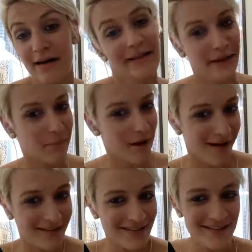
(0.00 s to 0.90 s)
like a
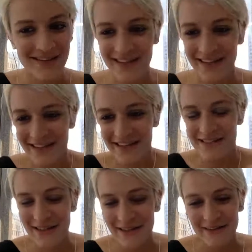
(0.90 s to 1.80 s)
boss.
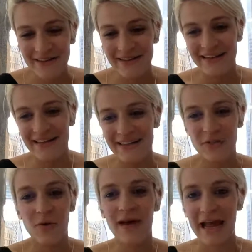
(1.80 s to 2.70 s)
Yeah. So,
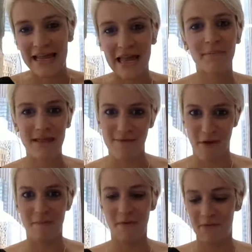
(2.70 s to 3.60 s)
Joy, I can't believe
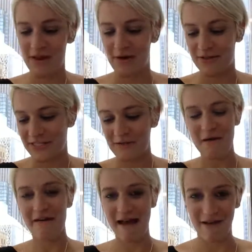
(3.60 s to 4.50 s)
it, but we are just
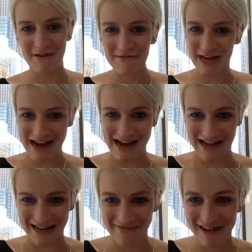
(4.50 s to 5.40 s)
about out of time.